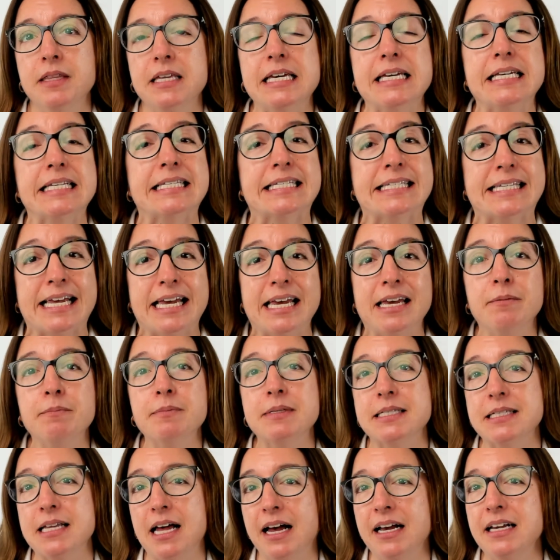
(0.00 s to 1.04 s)
the same
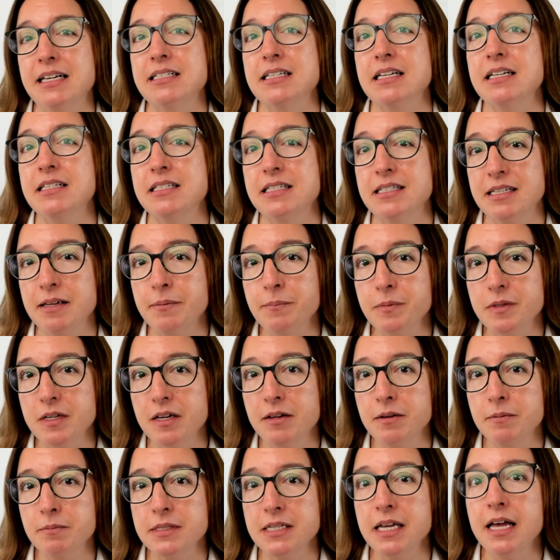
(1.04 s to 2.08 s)
signs and
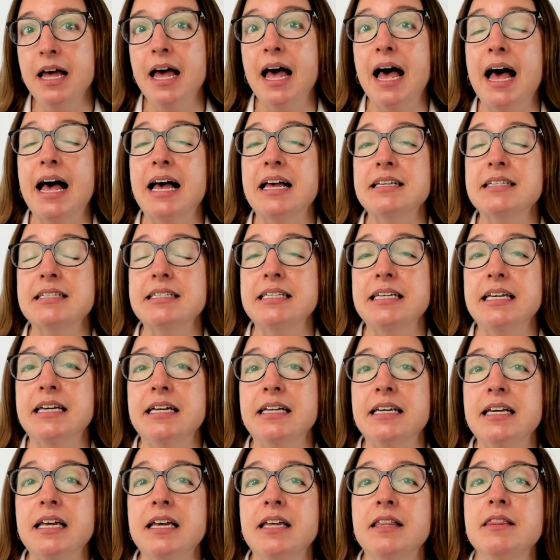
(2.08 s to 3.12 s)
symptoms as
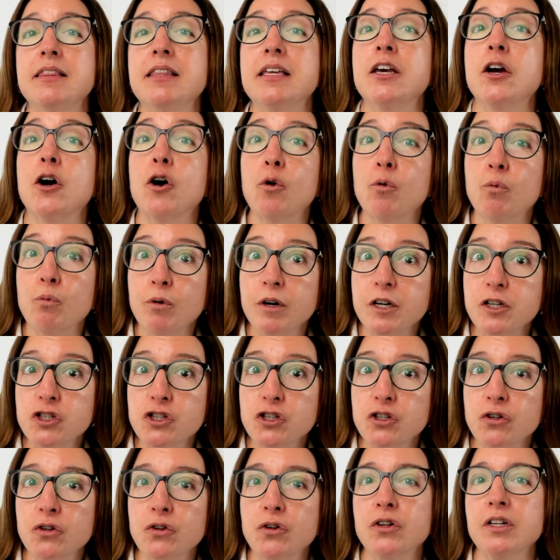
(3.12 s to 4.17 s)
seen in the
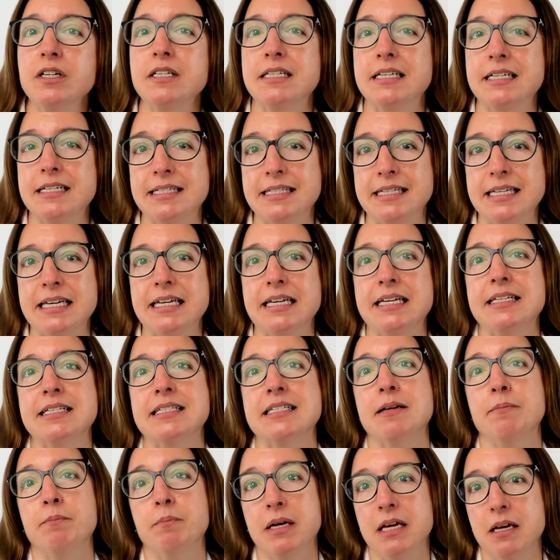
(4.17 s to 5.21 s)
original
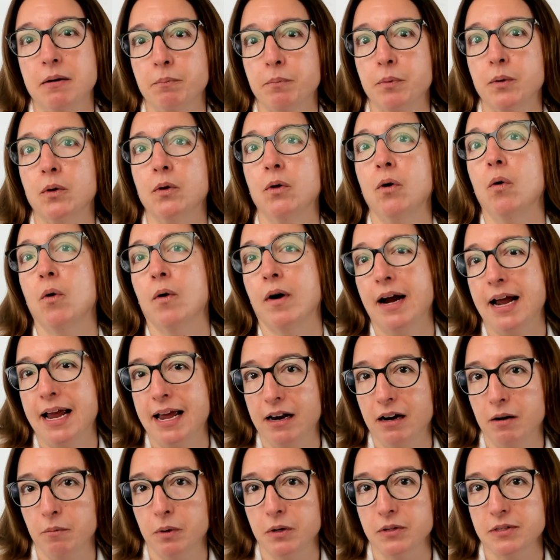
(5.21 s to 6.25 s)
diseased people or
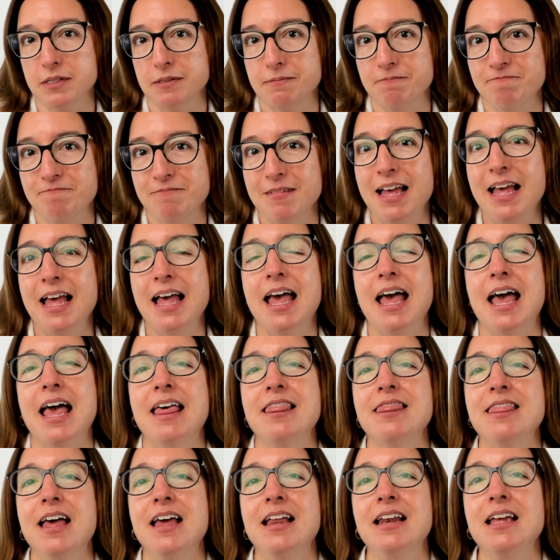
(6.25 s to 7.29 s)
animals.
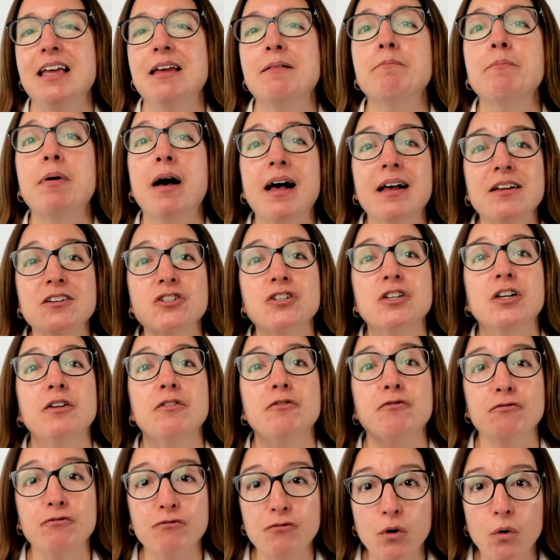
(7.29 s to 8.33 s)
And then in
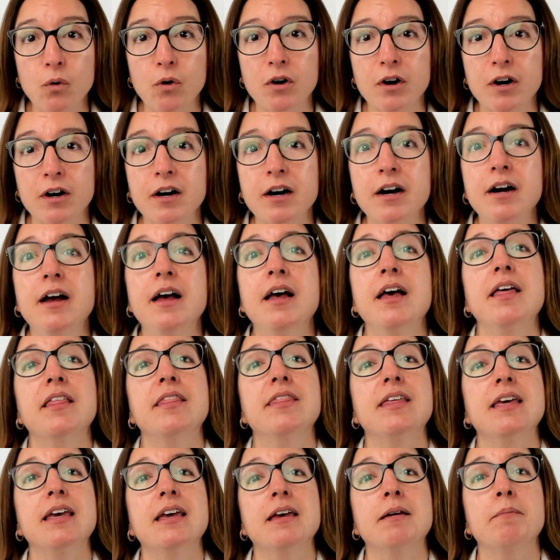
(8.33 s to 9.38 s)
postulate 4,
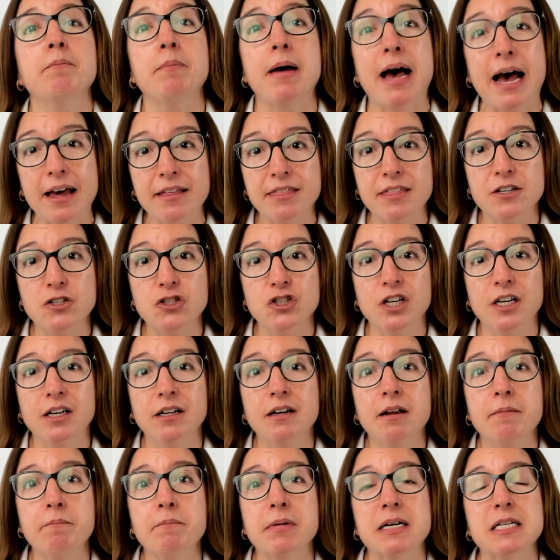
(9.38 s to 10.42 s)
the
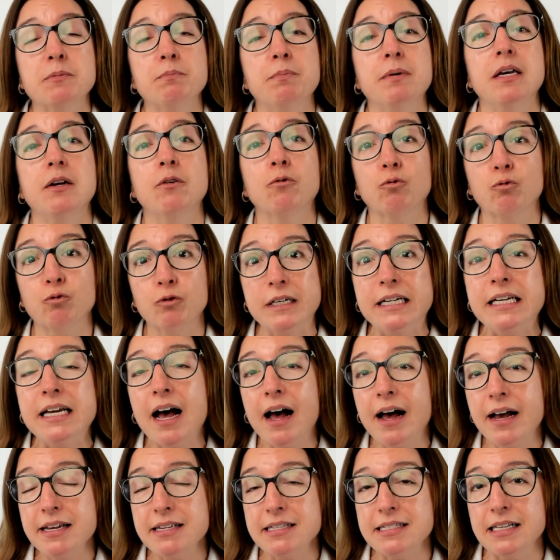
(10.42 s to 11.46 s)
pathogen must be
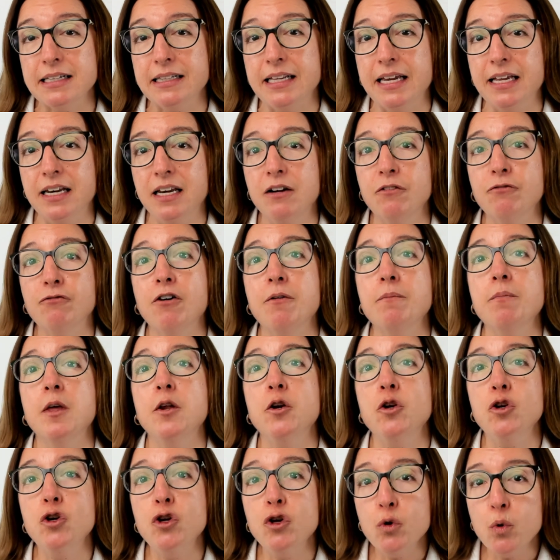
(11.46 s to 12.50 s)
re-isolated from the
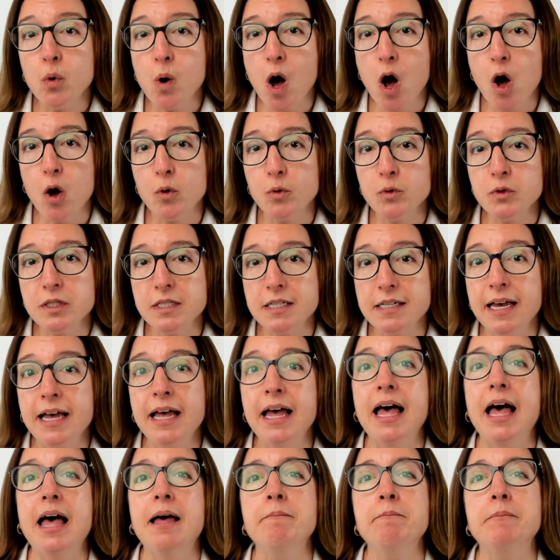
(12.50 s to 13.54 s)
new host
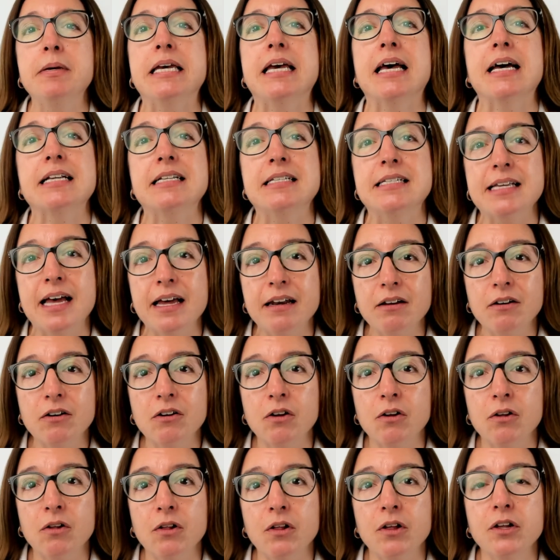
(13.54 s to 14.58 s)
and be
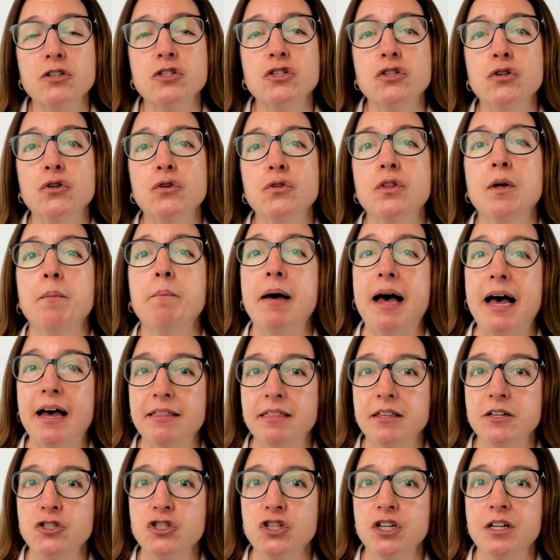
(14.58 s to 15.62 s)
identical to the
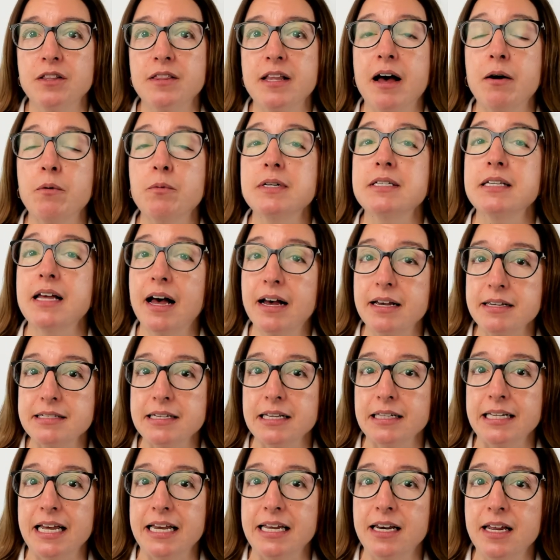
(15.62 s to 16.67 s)
pathogen that was
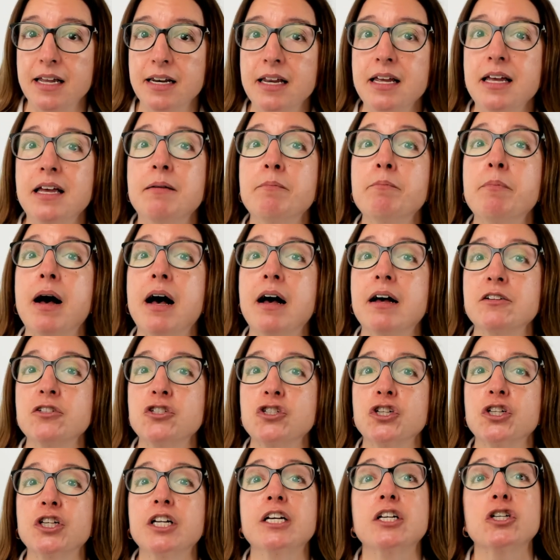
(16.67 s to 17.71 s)
isolated in
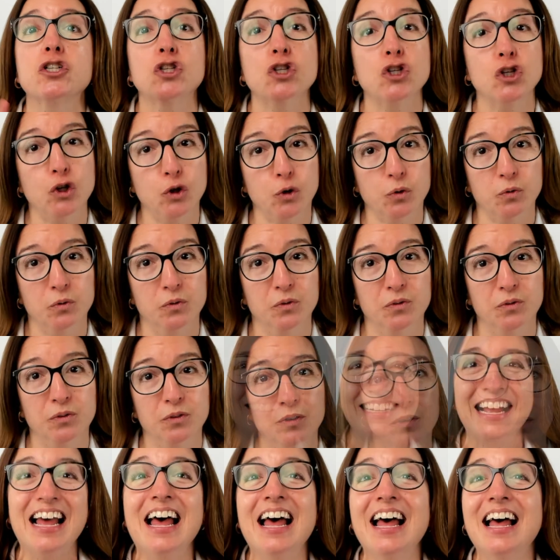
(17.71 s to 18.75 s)
postulate 2.
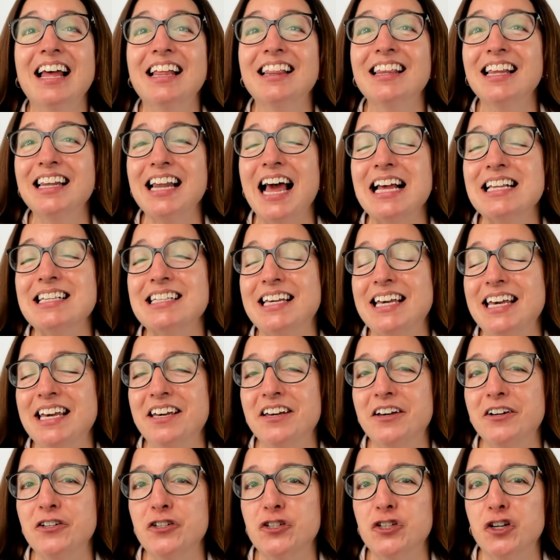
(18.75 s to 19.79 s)
The last key
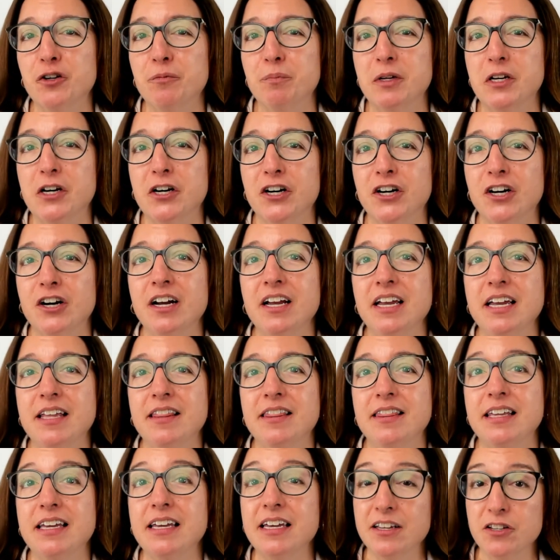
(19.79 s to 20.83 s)
contributor
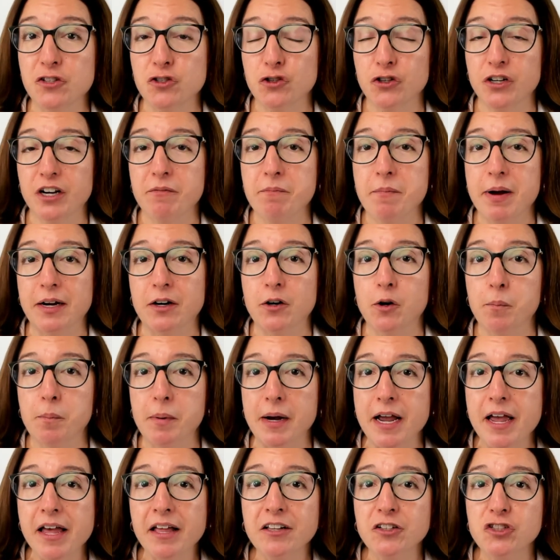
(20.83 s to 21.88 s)
in the history of
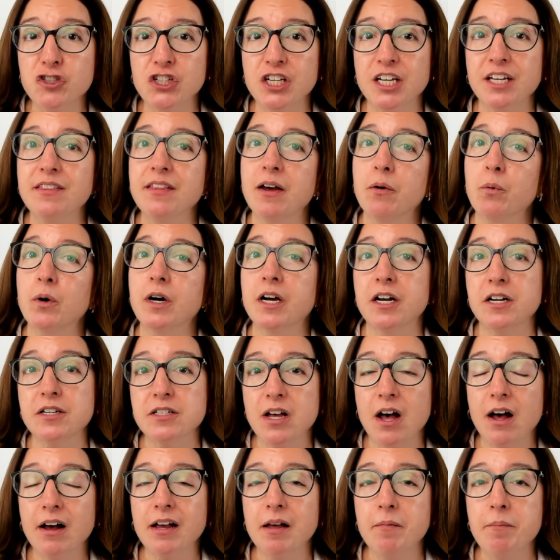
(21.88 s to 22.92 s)
microbiology that we're going to
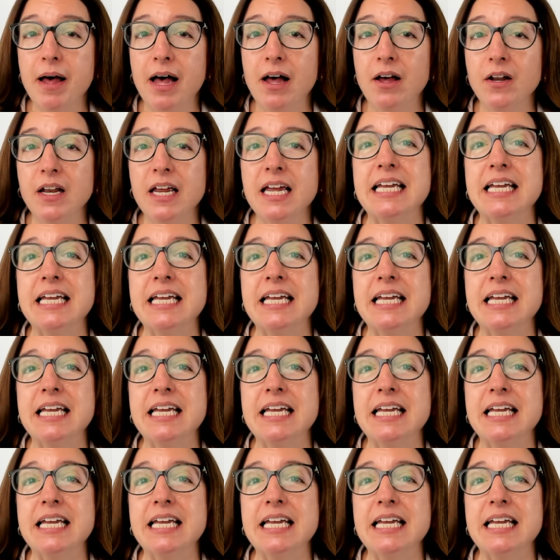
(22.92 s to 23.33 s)
talk about